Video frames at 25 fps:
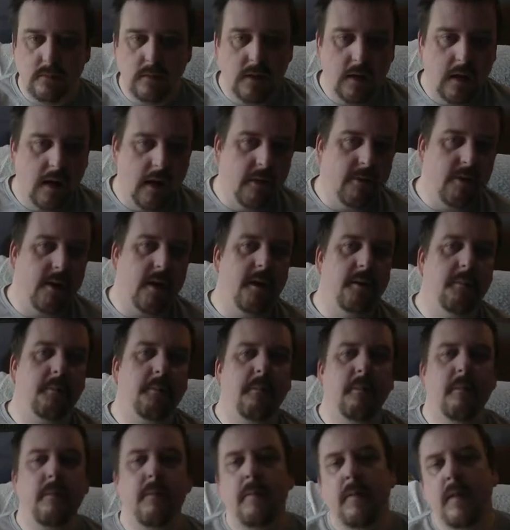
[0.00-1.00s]
There we go.
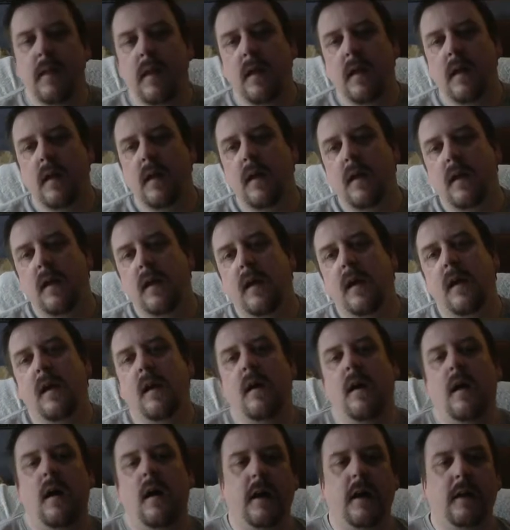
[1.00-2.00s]

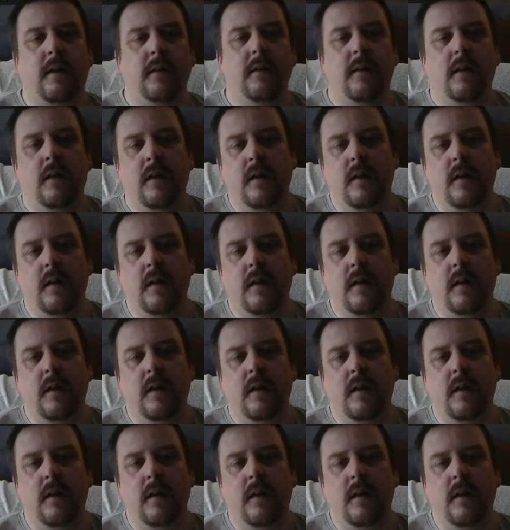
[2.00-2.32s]
Right.